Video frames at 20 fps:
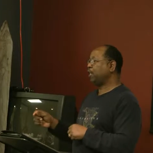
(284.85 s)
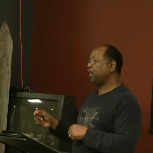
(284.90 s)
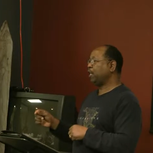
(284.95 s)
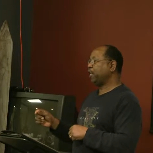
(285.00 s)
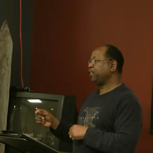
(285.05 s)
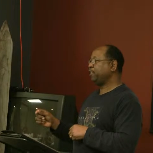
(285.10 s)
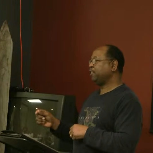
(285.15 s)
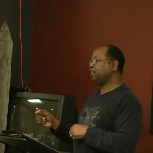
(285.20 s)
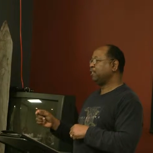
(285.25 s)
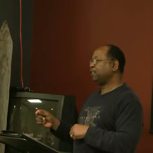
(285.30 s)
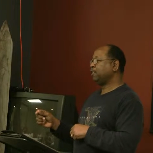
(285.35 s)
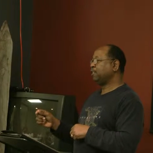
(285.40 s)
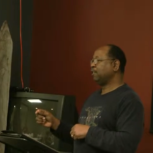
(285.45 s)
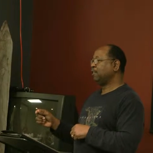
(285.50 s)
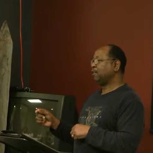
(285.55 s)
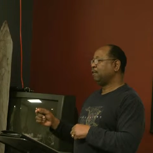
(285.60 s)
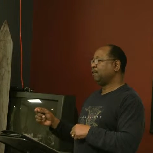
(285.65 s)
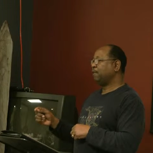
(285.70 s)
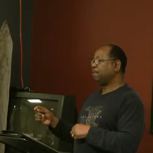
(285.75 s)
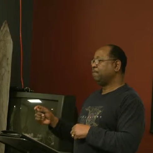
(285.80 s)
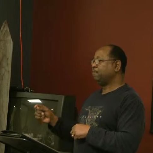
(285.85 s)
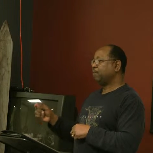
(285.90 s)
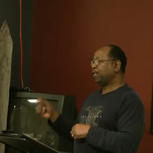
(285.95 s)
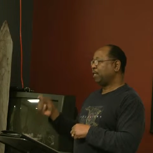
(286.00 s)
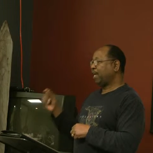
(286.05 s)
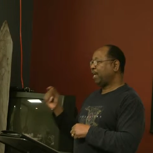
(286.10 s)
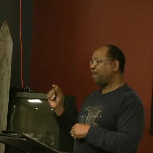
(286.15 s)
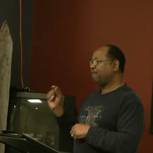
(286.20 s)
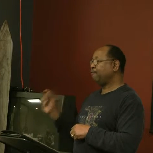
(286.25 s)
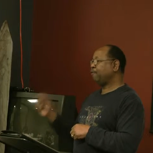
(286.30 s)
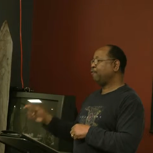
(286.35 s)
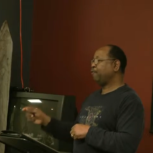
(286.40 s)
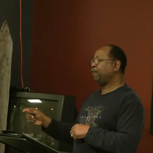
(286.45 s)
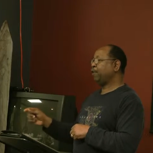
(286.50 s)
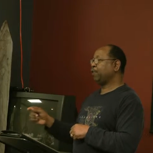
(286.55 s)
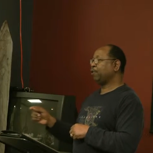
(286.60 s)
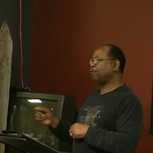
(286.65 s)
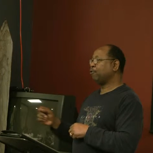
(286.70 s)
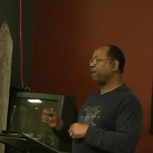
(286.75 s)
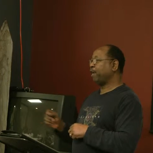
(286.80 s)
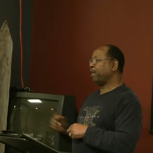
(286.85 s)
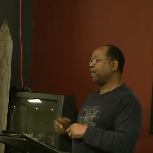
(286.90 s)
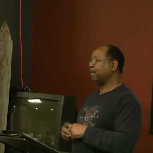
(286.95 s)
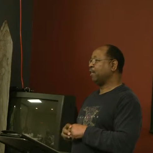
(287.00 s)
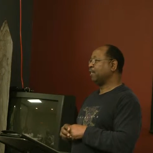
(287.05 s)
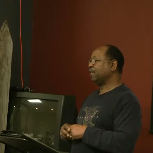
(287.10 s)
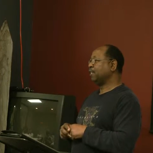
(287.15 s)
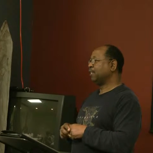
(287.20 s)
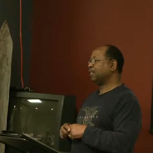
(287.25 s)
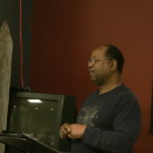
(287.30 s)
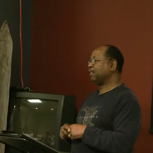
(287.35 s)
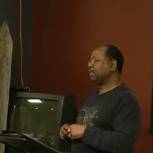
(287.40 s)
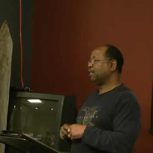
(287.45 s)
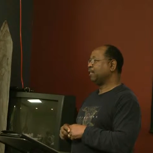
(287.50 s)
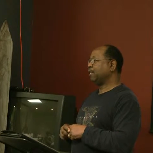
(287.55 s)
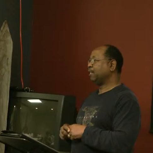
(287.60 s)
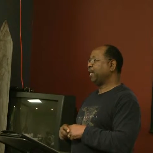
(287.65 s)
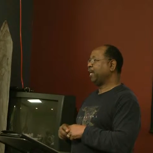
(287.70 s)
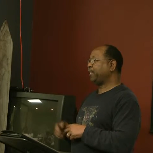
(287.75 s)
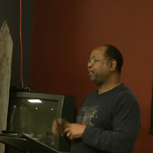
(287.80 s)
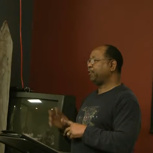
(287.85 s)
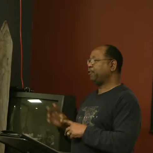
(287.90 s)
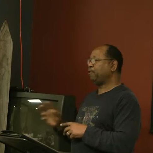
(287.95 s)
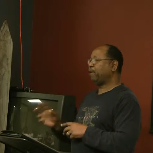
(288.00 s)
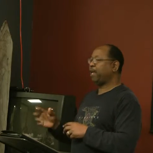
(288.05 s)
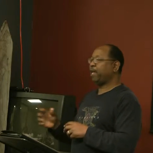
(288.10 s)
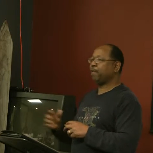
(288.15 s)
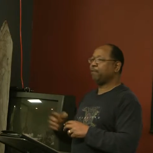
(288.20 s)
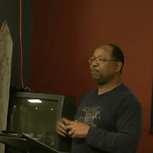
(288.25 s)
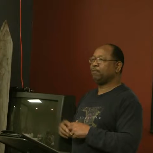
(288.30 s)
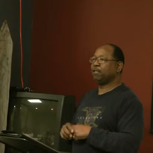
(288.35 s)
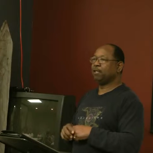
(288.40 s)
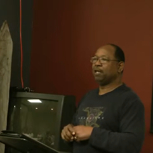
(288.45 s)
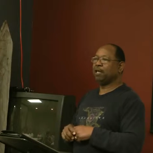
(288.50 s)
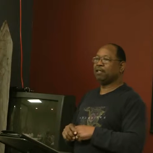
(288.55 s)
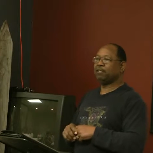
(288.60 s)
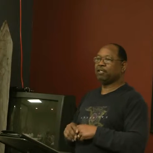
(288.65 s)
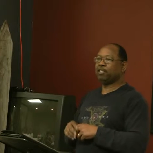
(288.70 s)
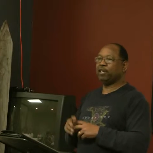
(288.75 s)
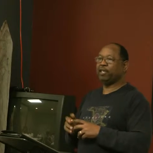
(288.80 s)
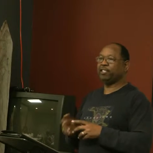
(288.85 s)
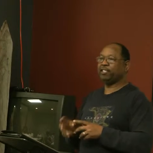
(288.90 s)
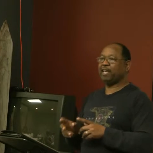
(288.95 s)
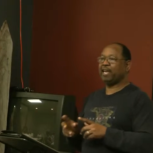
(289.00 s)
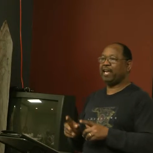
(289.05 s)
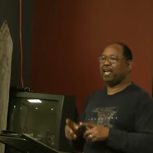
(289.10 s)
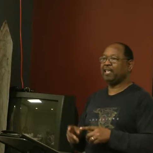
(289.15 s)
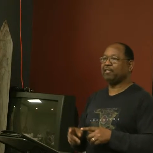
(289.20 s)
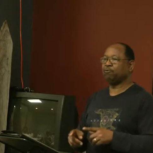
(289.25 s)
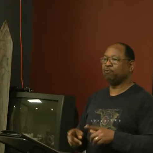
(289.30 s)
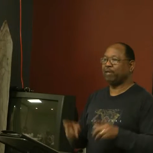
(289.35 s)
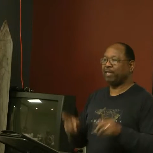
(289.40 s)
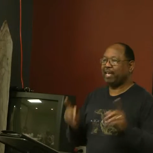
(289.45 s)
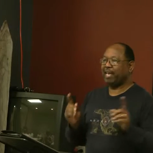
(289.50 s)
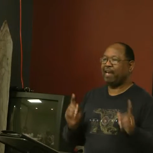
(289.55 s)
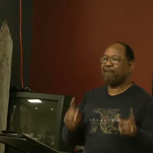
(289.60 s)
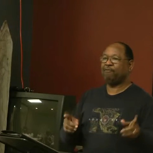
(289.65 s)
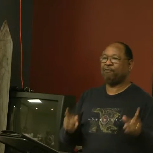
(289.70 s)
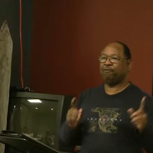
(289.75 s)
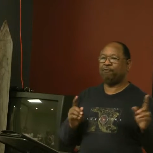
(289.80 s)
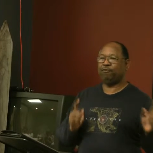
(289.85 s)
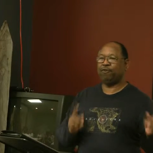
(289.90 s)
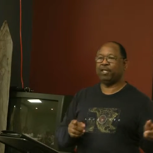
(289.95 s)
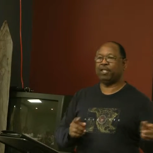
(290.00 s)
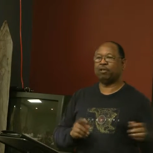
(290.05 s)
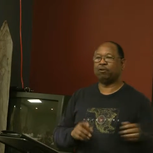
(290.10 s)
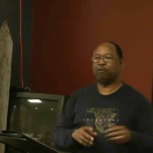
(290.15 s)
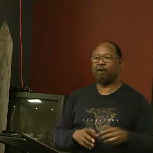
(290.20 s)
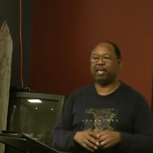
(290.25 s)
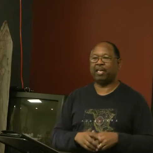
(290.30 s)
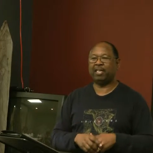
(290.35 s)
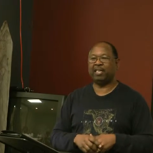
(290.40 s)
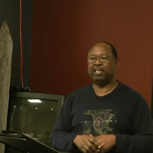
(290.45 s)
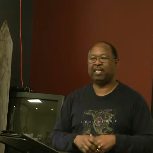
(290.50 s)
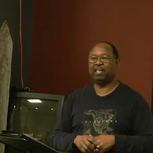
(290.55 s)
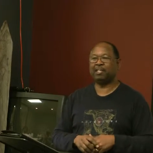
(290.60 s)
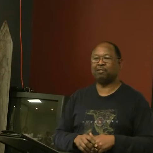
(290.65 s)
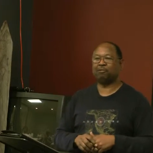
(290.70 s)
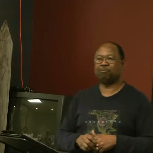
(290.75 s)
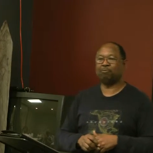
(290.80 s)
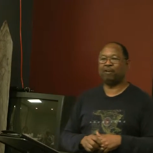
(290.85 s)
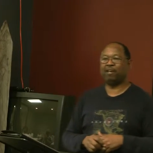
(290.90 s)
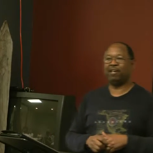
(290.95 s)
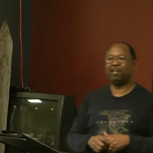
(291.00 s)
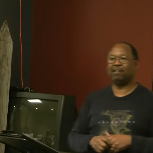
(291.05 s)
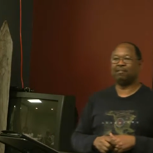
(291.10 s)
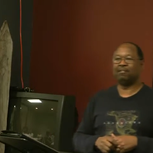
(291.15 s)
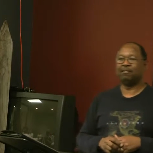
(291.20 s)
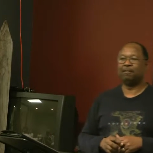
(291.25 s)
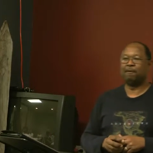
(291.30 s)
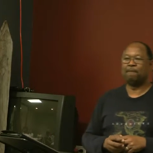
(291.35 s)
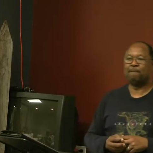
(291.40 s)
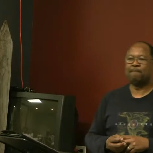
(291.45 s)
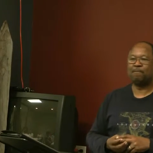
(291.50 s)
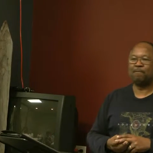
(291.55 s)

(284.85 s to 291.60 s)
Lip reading: touched, every 5th grader, that you had touch hands with every 5th grader in Denham Springs?